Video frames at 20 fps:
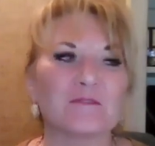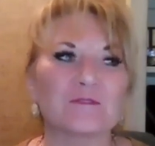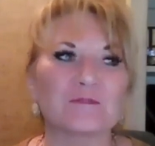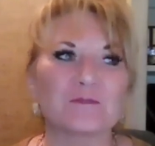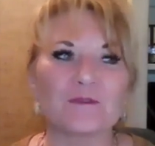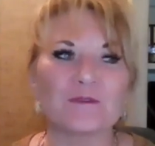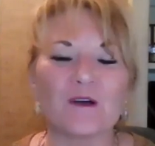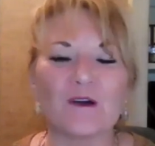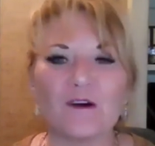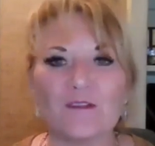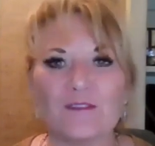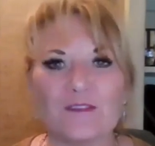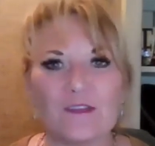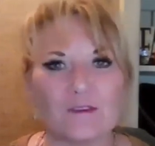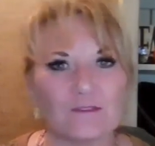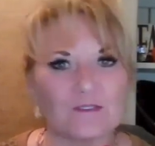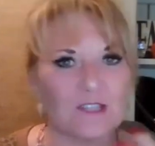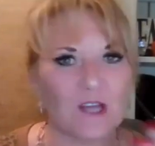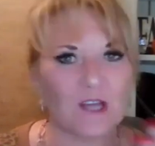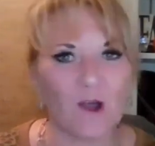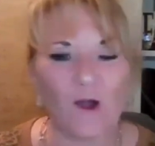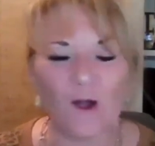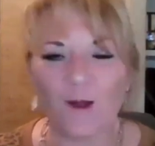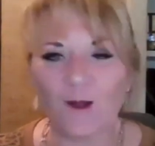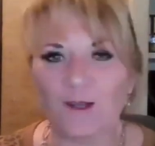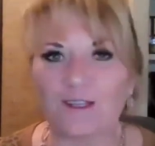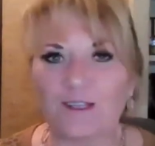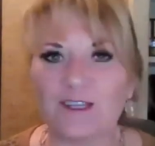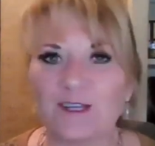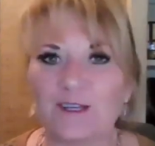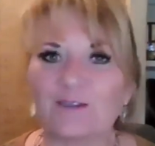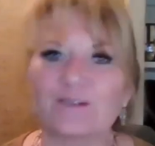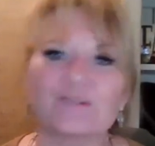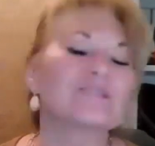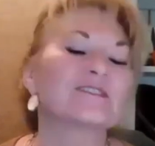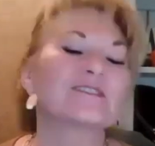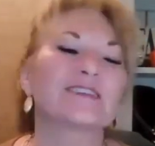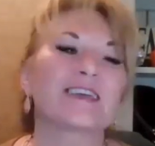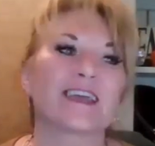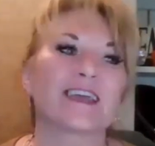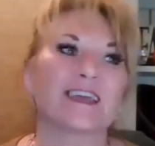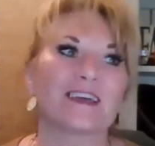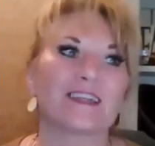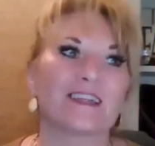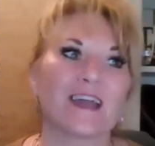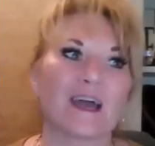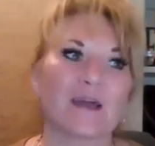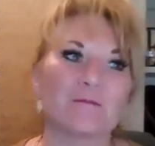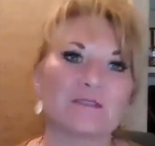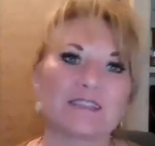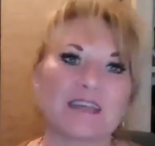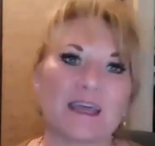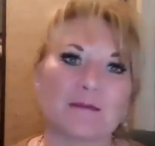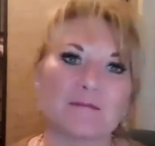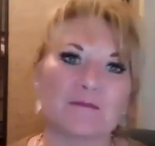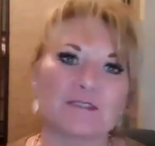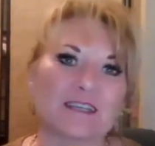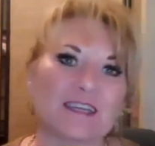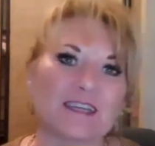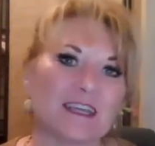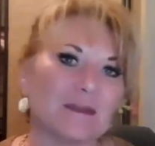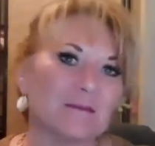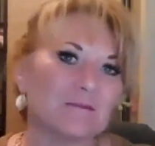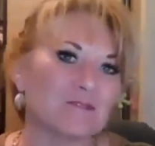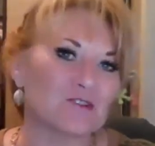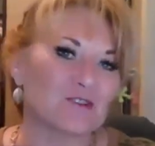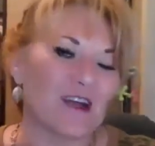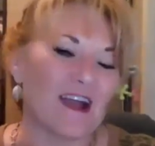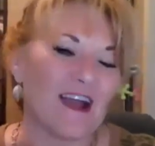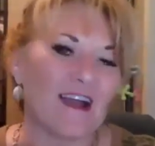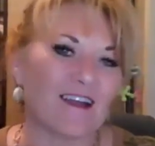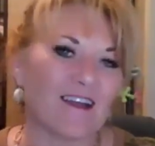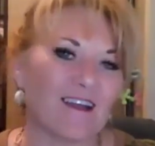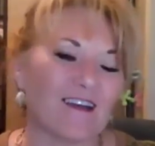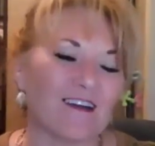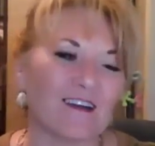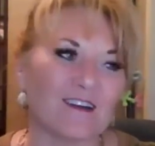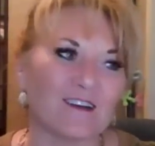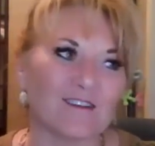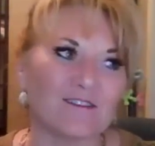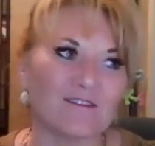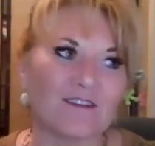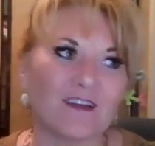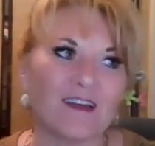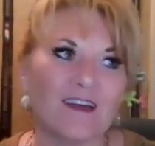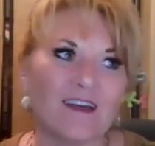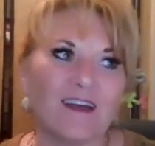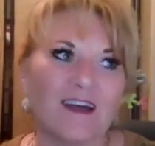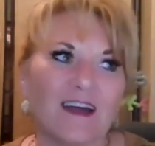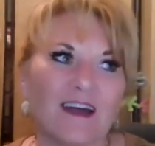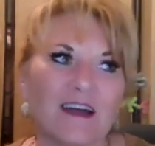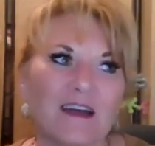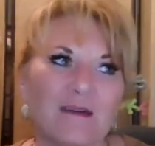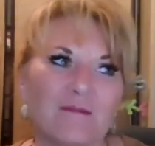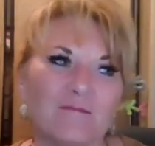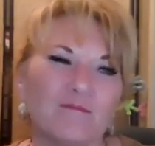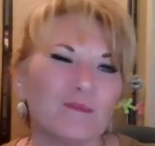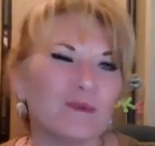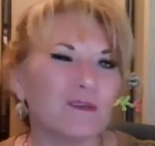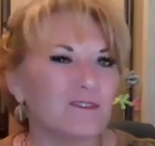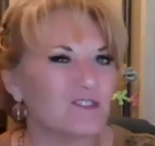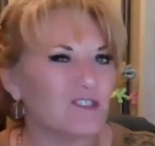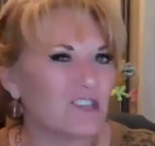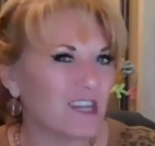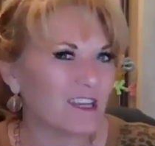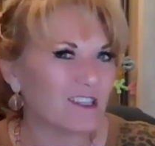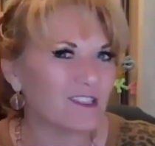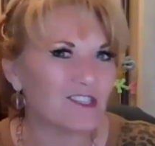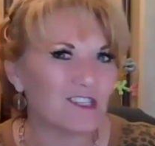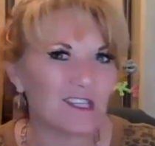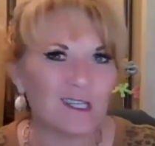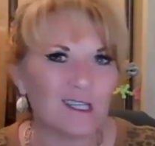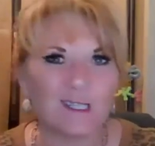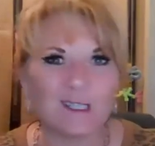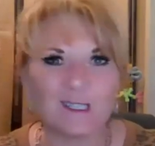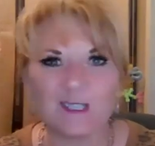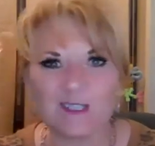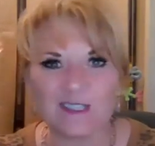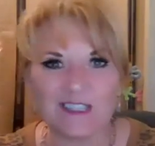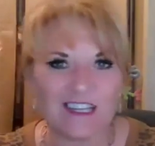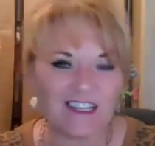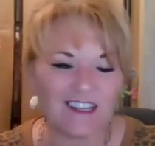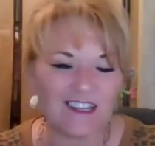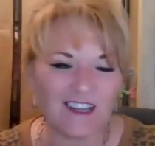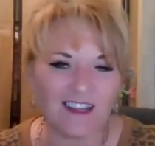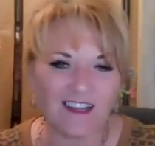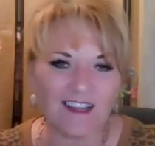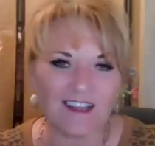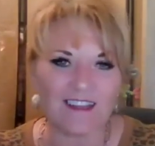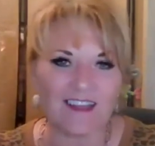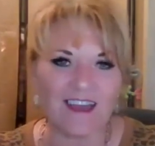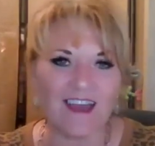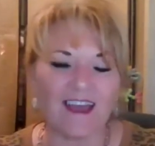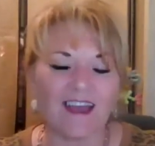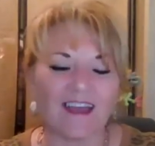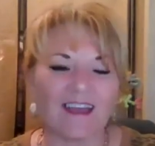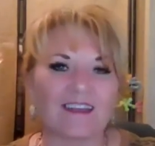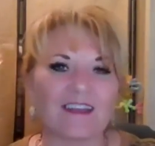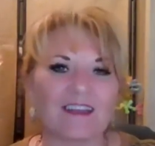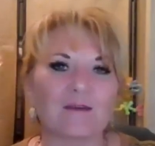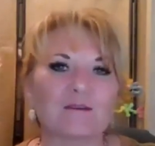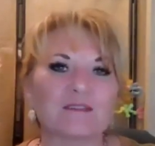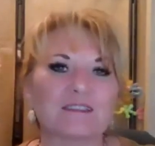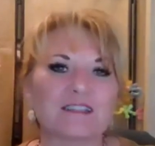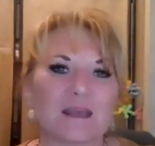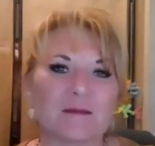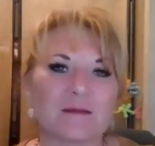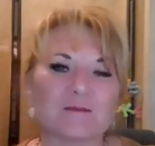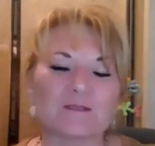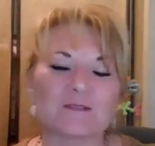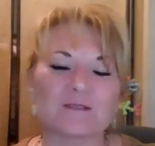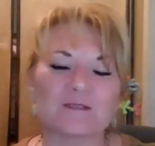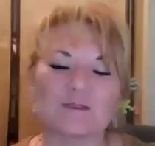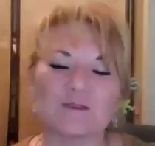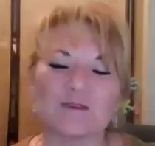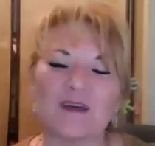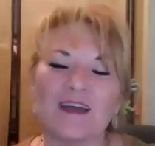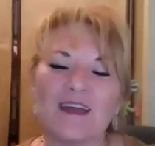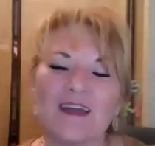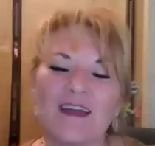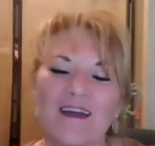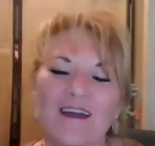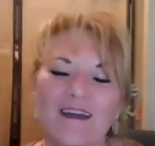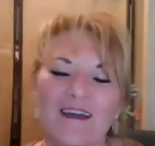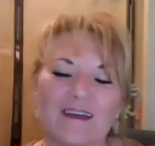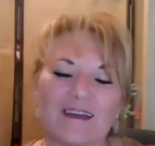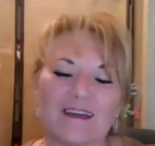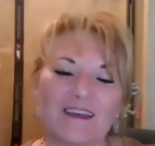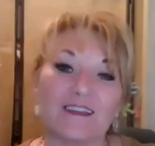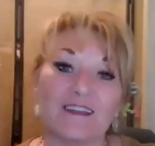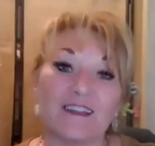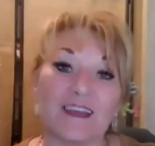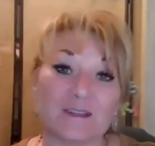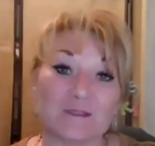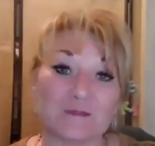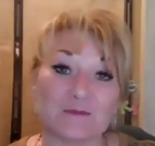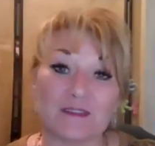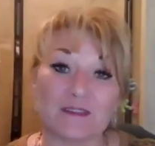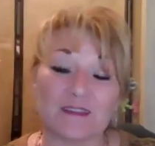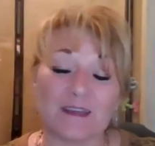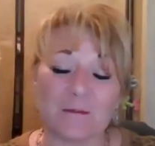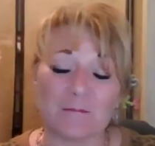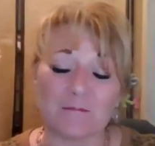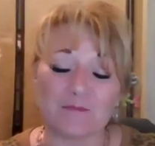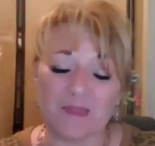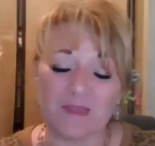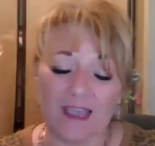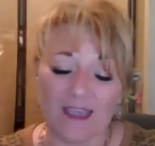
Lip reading: through all those hard years, and I was able to keep track of mood changes or anything like that, and I was able to connect with them.